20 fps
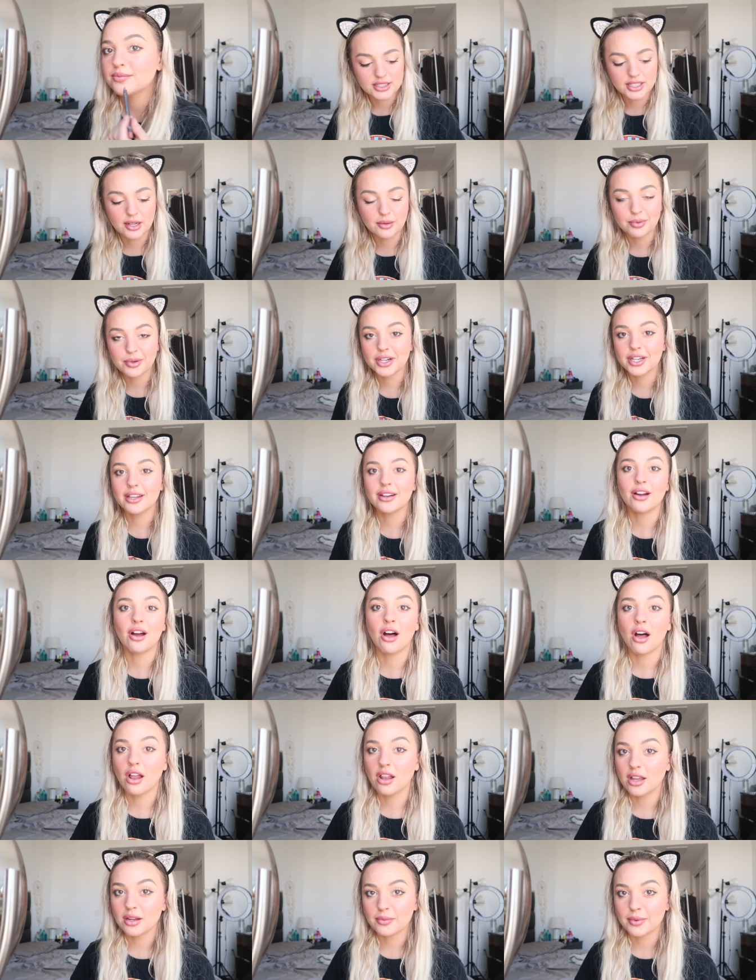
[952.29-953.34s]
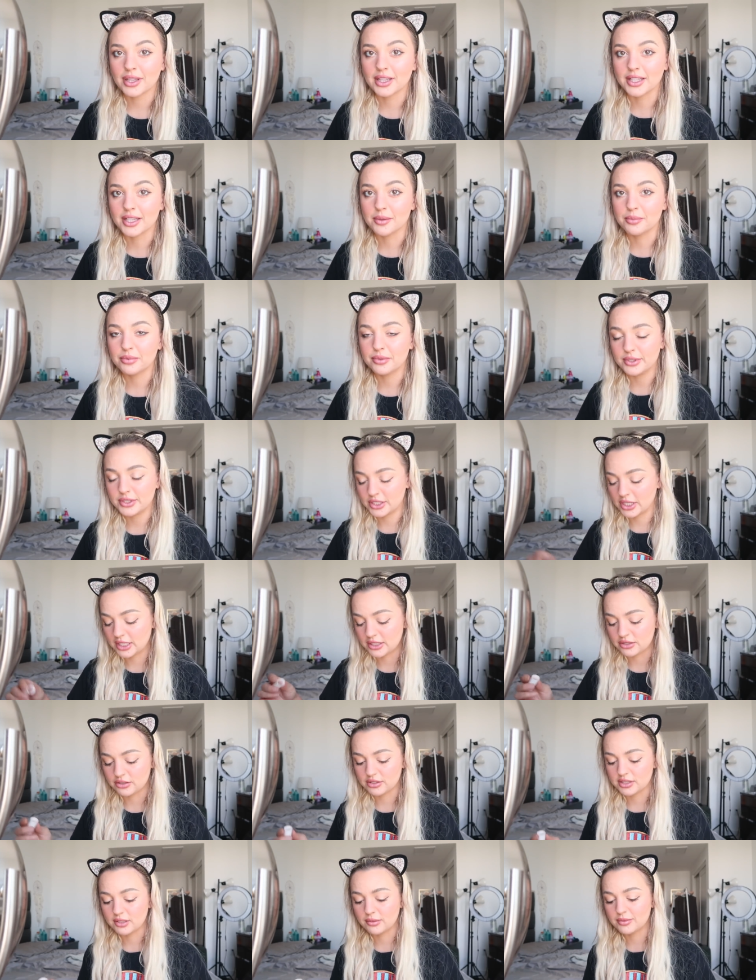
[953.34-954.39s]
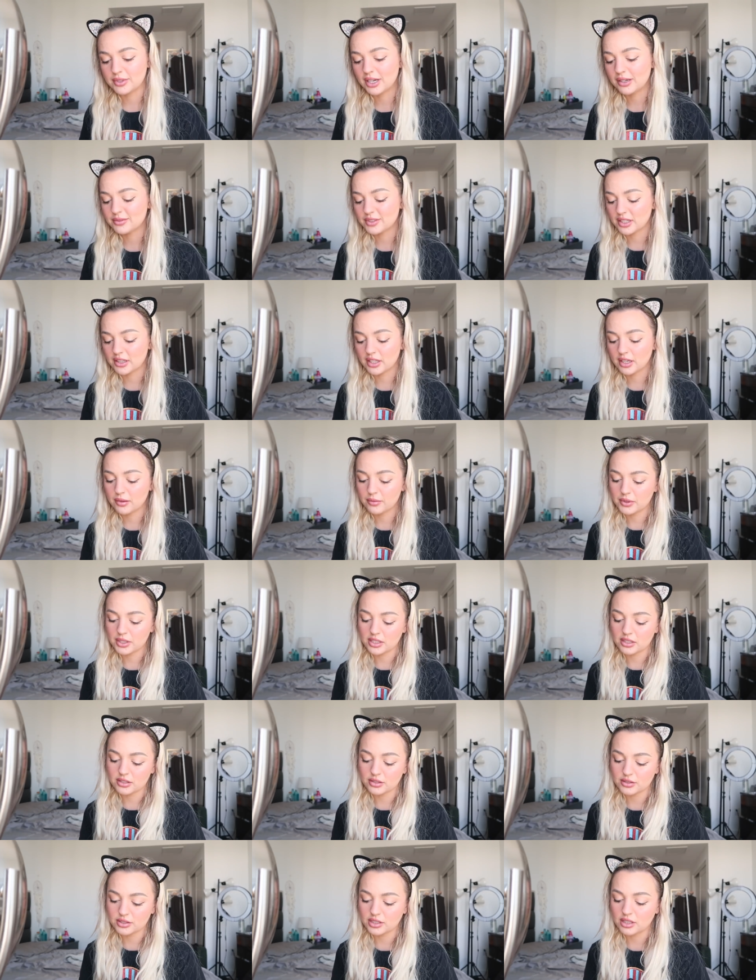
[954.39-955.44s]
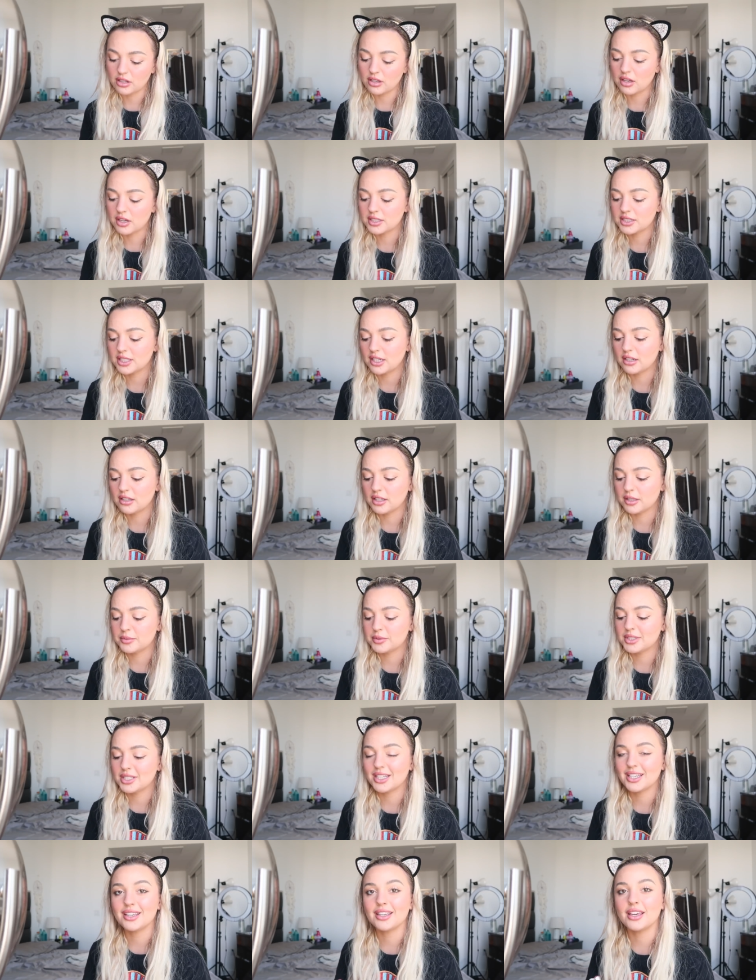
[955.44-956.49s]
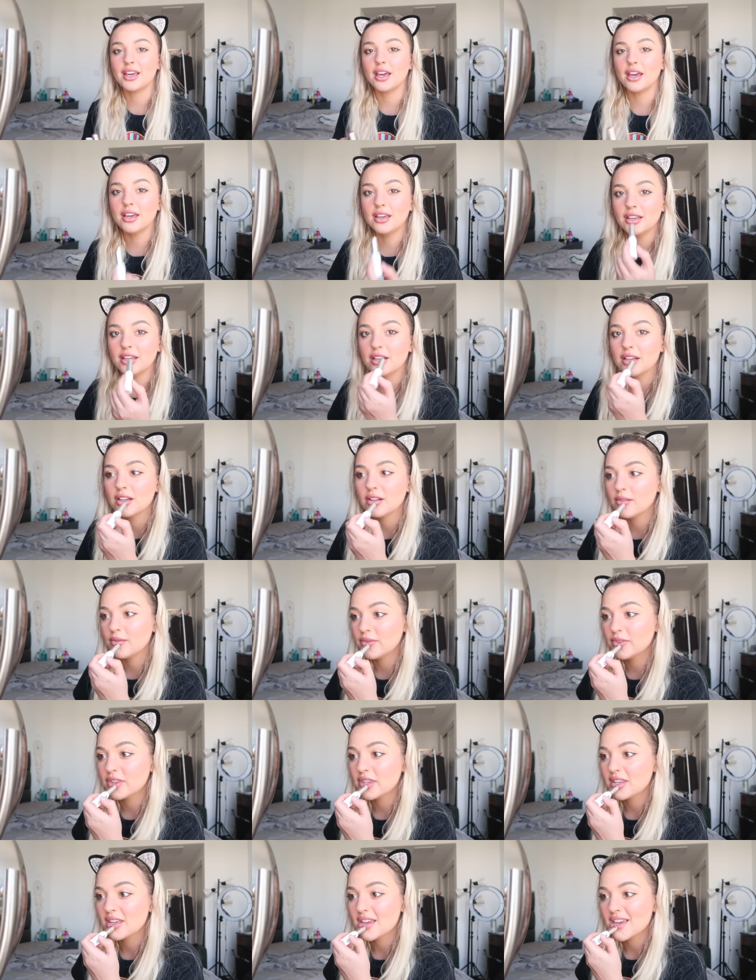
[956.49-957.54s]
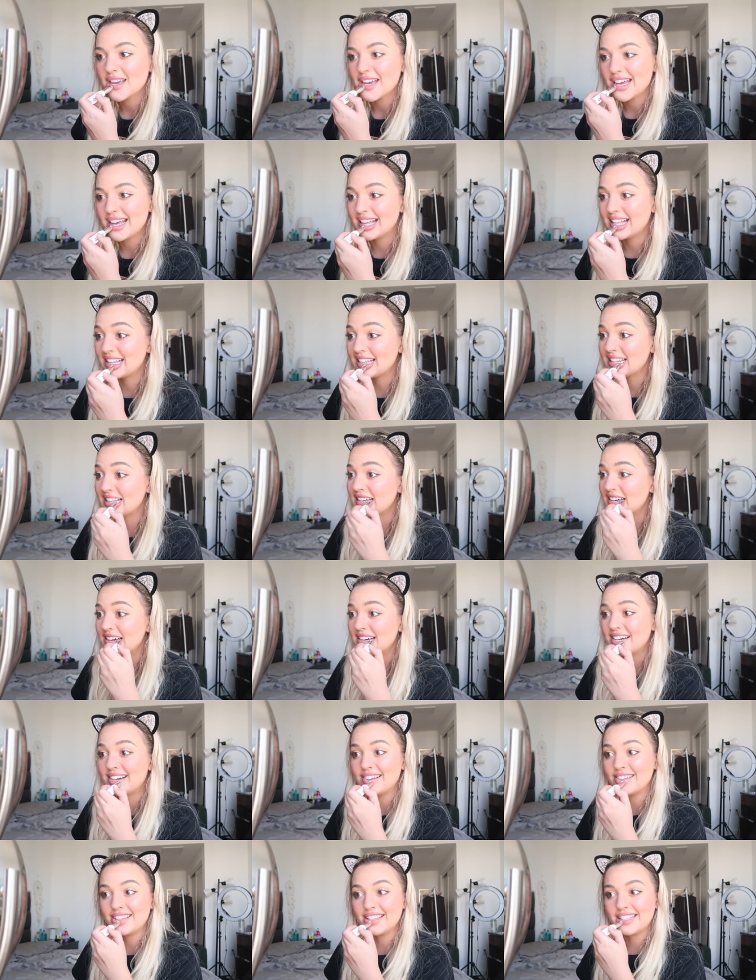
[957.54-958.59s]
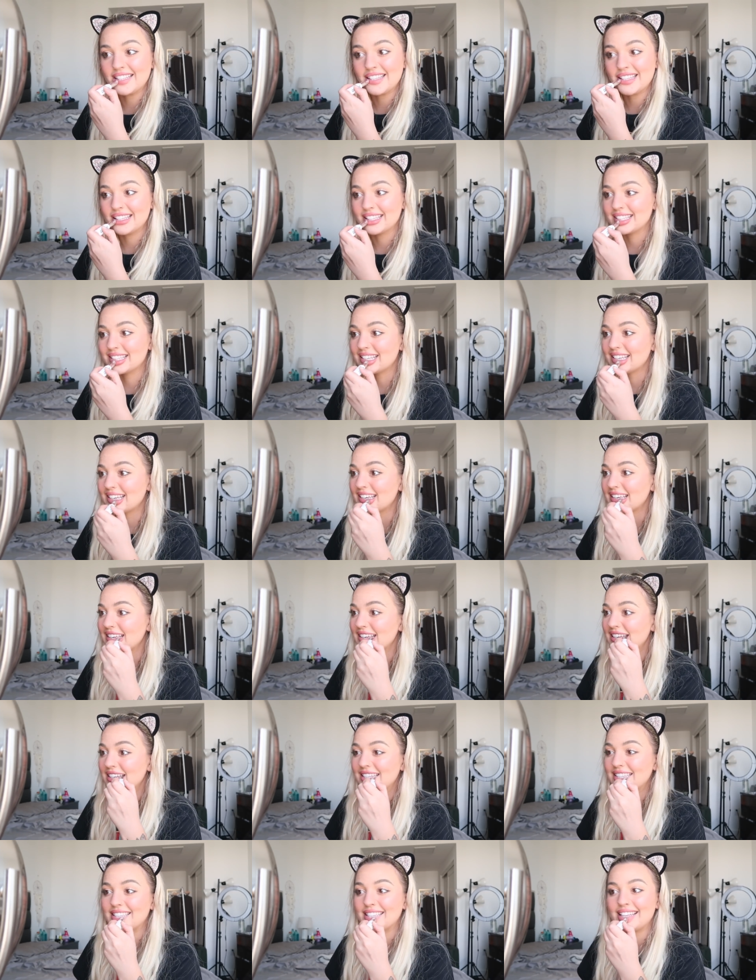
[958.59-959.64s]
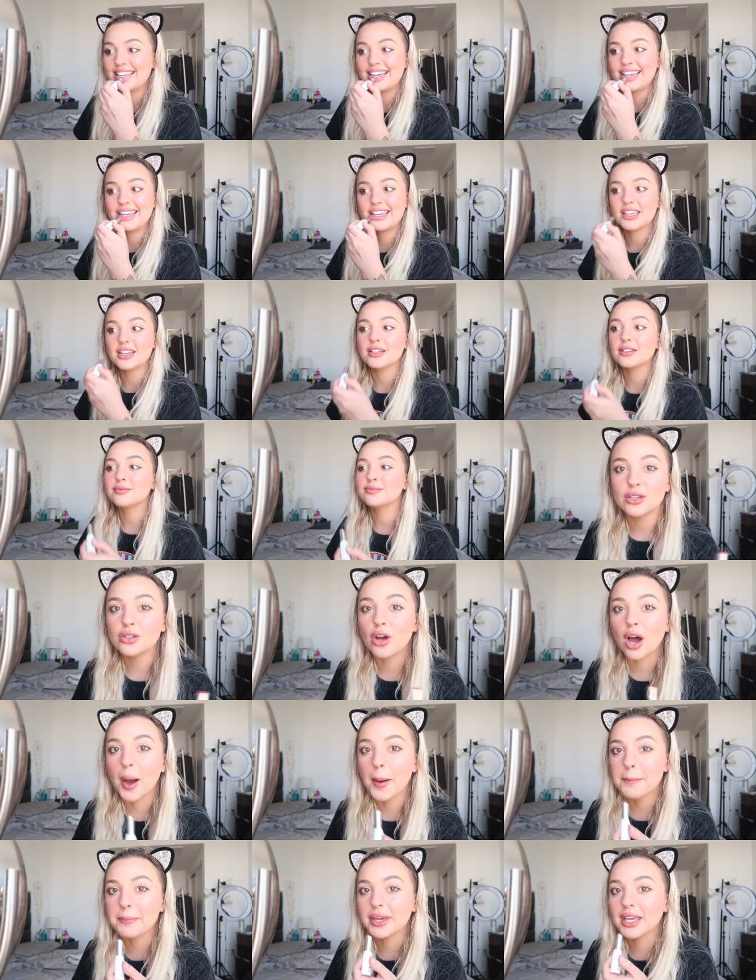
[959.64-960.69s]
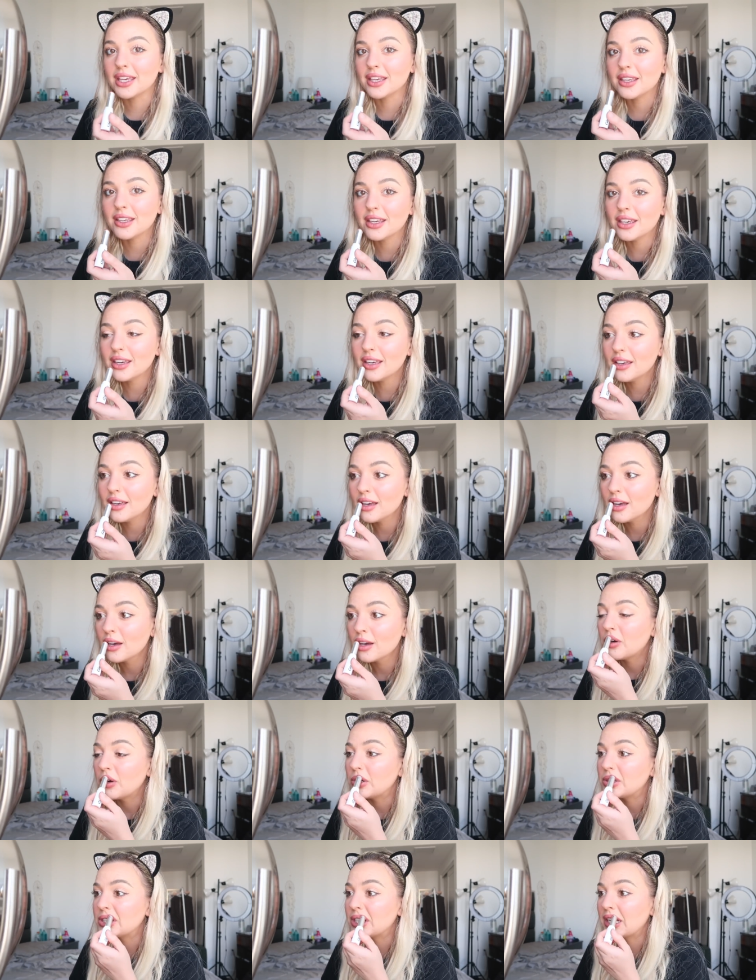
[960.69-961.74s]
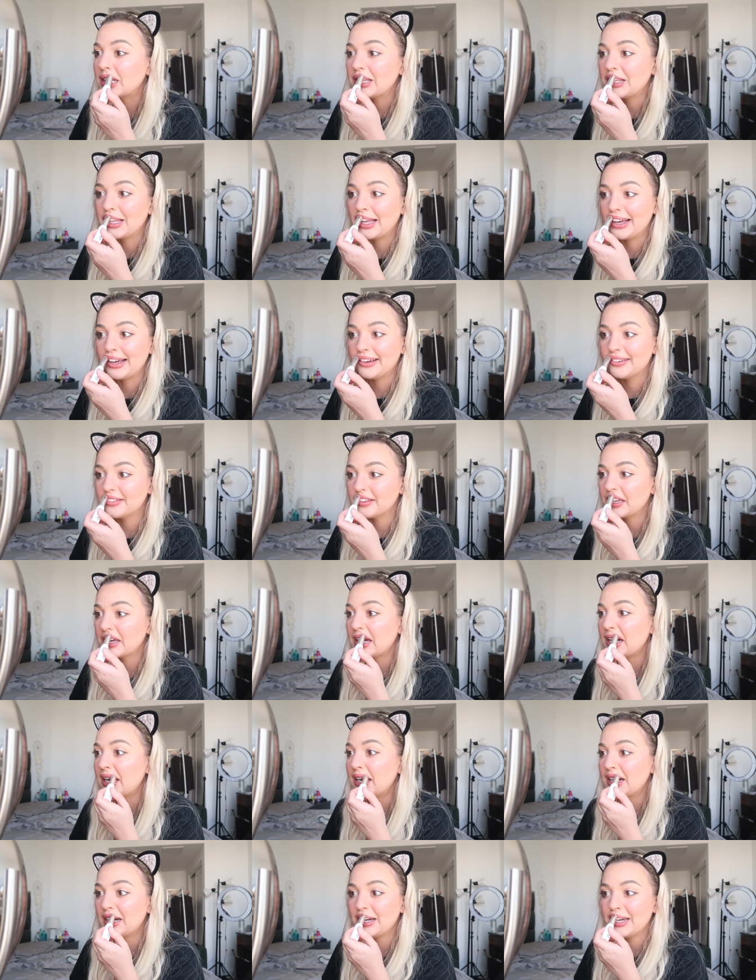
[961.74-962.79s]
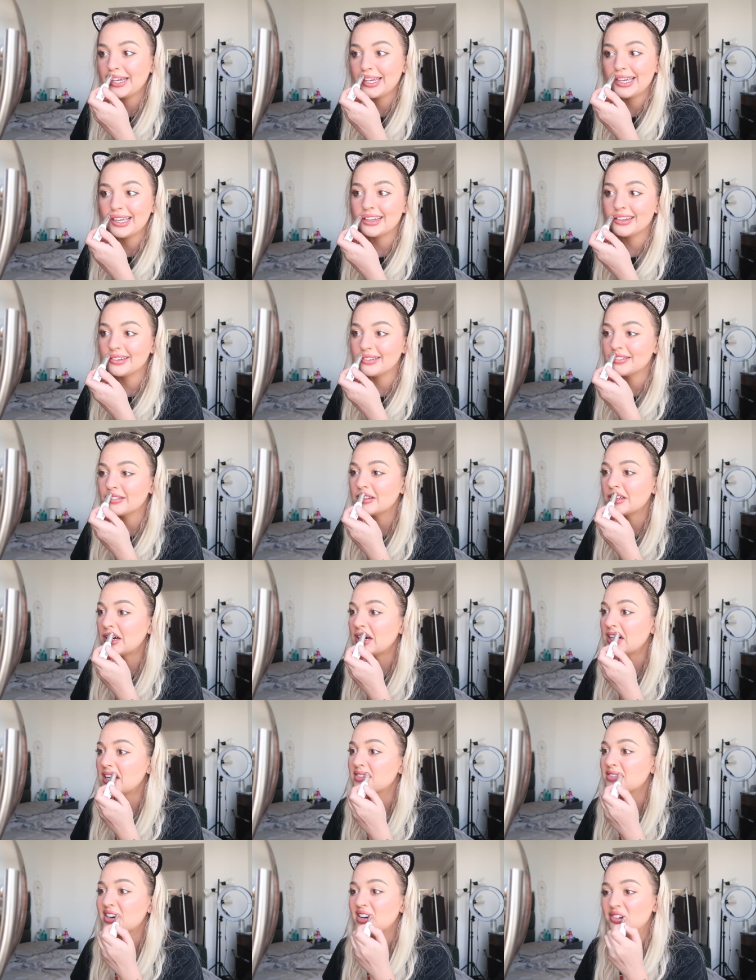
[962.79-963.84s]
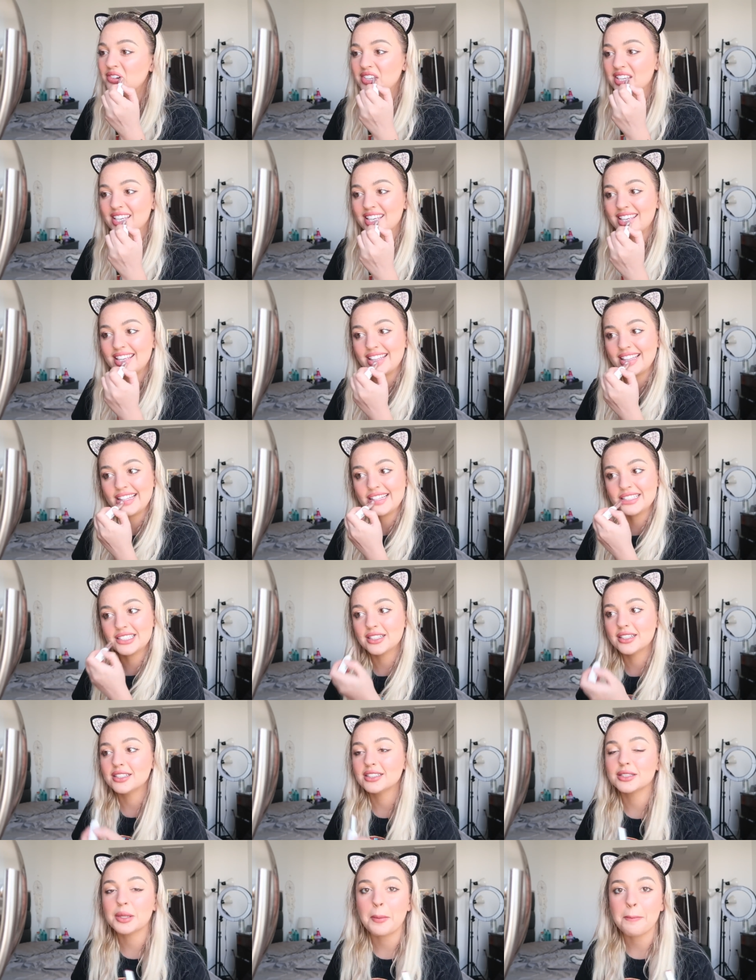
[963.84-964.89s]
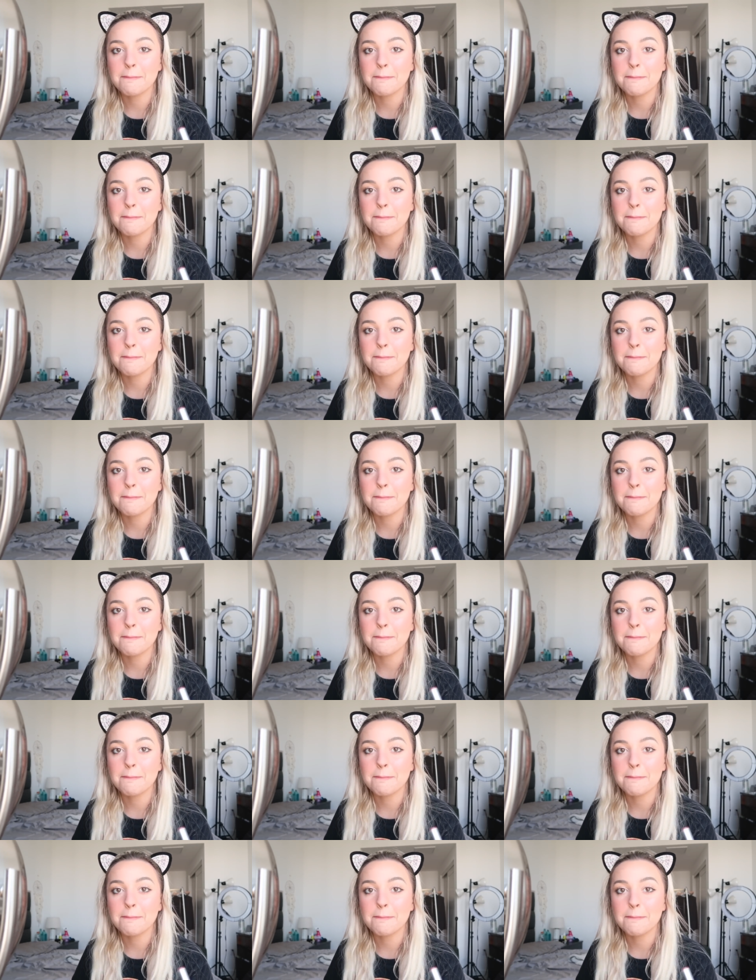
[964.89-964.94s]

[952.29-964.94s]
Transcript: Instead of putting it all on my lip, which I do sometimes, I think I'm gonna use Glossier Lipstick in Cake. I love this lipstick. It's like not pinky, which I love. Like I am not about hinky lipsticks.